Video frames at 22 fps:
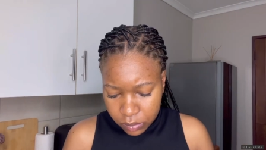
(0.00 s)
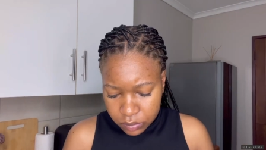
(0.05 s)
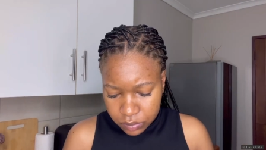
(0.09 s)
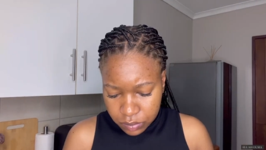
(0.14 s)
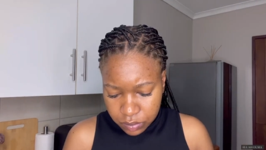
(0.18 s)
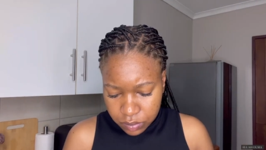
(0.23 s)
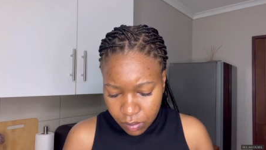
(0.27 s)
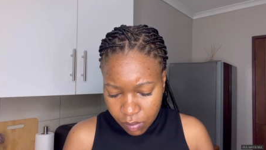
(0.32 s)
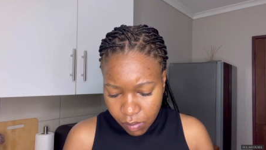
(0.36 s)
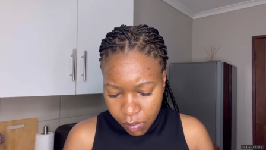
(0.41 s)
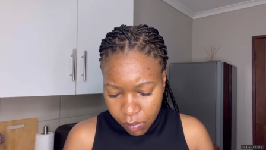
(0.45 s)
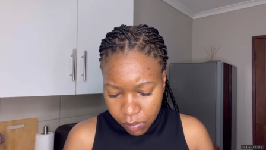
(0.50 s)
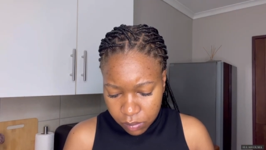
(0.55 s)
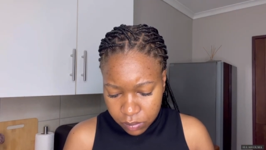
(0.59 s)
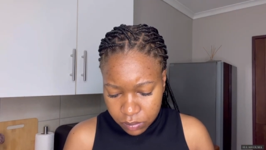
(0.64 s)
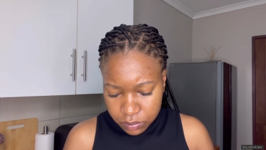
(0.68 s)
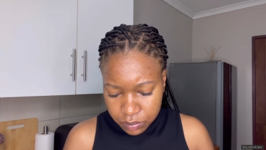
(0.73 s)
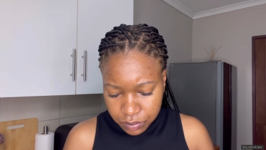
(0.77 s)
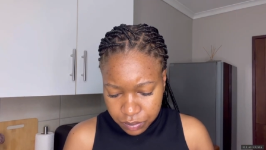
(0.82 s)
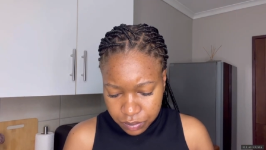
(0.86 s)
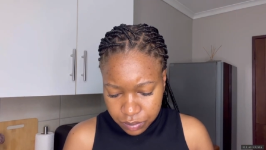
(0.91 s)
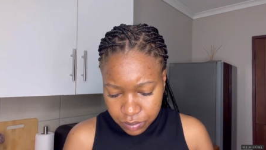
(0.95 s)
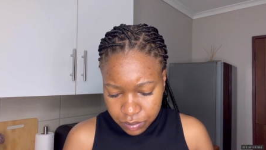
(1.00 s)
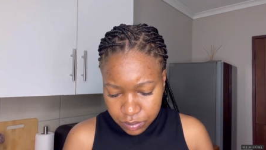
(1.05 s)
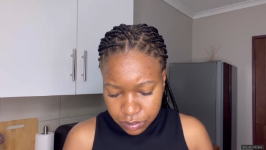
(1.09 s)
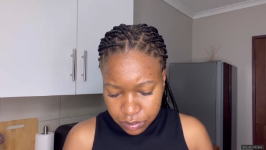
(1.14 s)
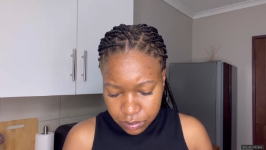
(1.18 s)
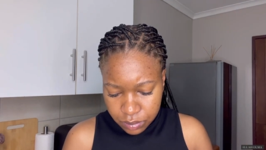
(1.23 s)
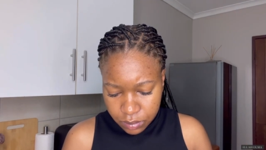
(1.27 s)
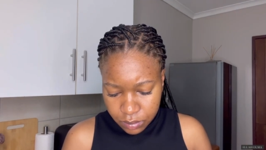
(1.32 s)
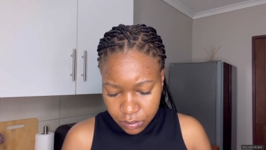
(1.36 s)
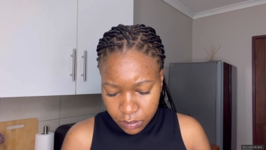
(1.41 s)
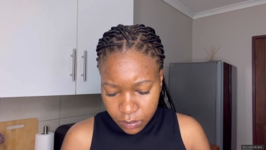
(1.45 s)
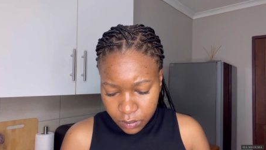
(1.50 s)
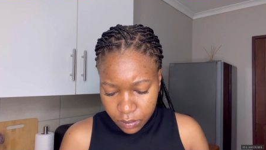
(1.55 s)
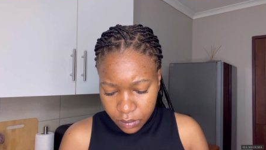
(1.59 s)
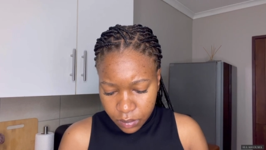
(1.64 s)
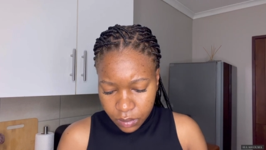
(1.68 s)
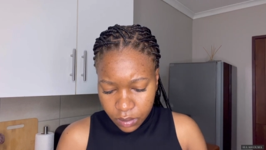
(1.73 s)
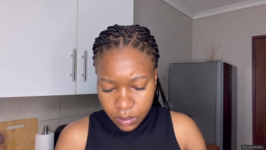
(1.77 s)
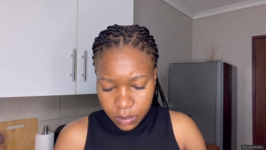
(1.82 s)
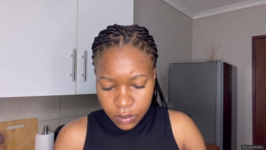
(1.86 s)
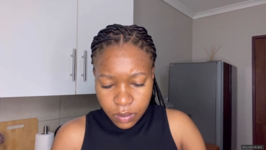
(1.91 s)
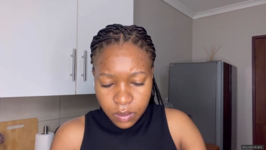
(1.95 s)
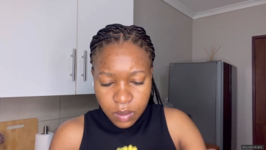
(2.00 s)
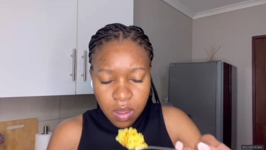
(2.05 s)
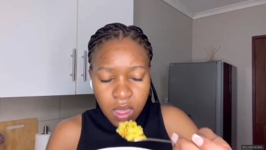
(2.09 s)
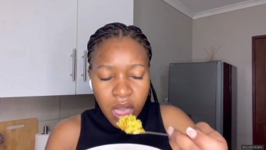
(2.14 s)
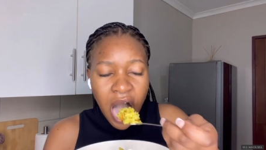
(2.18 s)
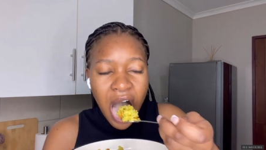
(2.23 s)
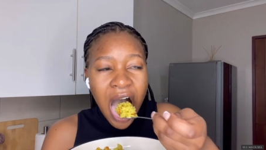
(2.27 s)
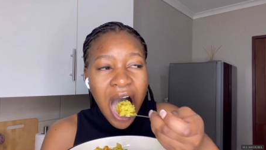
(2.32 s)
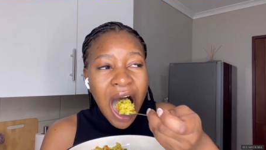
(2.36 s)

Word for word: Brighton last okay. season in English